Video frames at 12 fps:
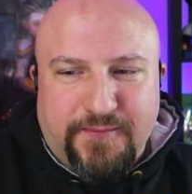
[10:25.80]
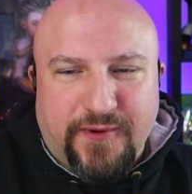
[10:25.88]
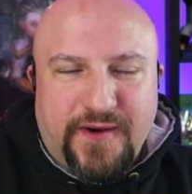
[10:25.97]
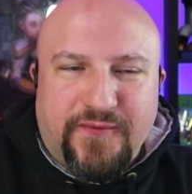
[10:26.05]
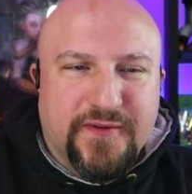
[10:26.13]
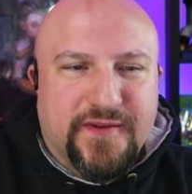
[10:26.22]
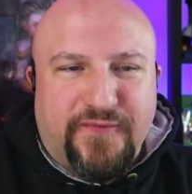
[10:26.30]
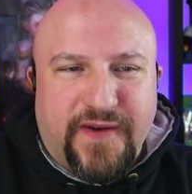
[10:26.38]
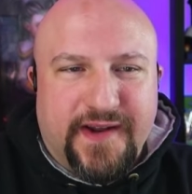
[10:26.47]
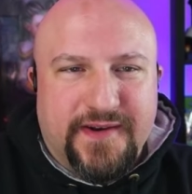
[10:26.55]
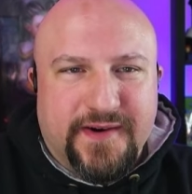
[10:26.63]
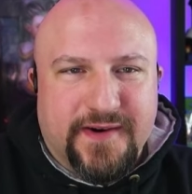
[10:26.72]
rifle
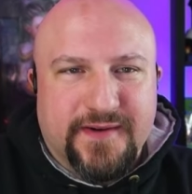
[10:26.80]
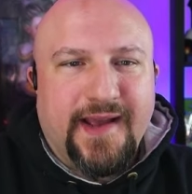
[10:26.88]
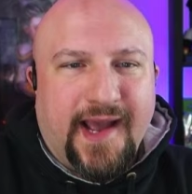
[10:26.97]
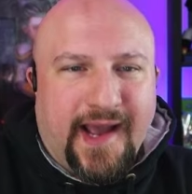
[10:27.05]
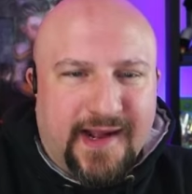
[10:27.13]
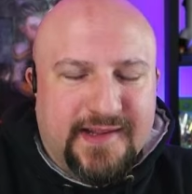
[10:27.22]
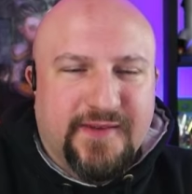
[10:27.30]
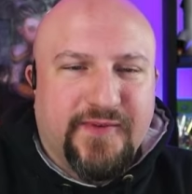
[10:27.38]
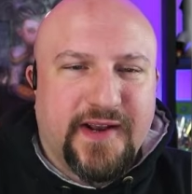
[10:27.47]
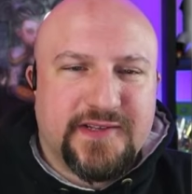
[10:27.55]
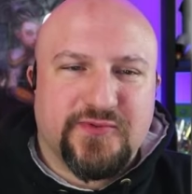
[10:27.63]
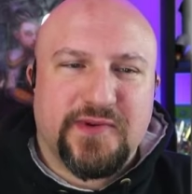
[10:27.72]
defender.
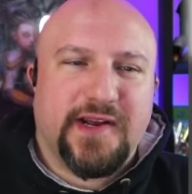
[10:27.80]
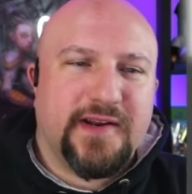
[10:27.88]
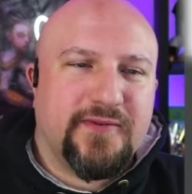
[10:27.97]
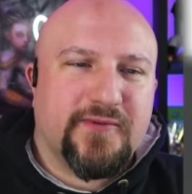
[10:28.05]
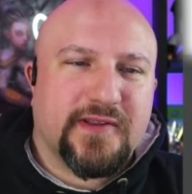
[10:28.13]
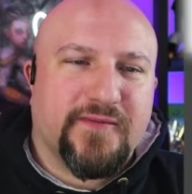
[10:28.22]
Activates when hitting with a